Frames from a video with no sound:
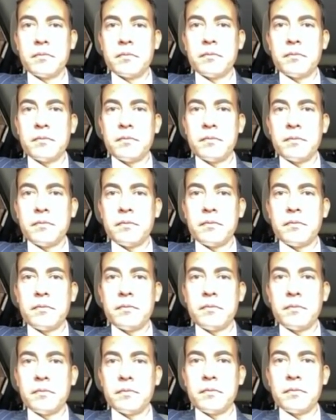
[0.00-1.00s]

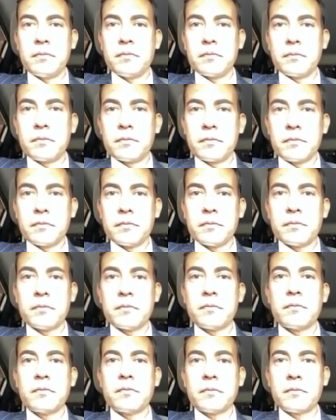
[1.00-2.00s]

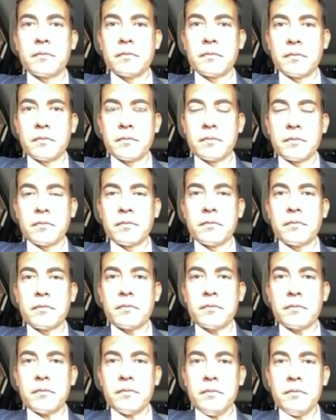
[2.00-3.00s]

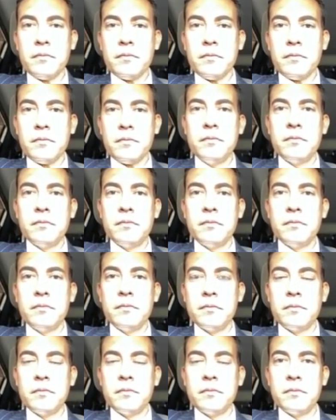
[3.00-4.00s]

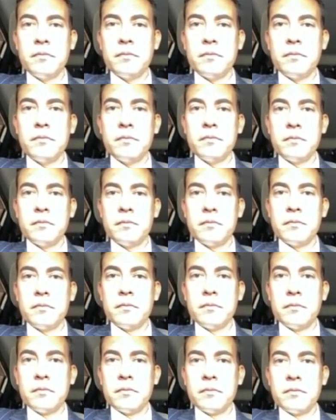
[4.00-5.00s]

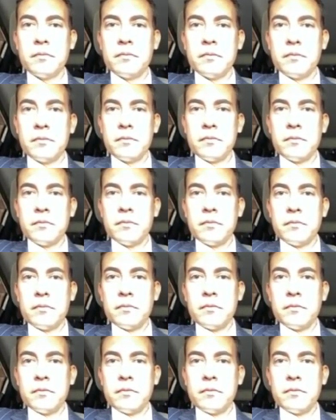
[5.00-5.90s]
(not speaking)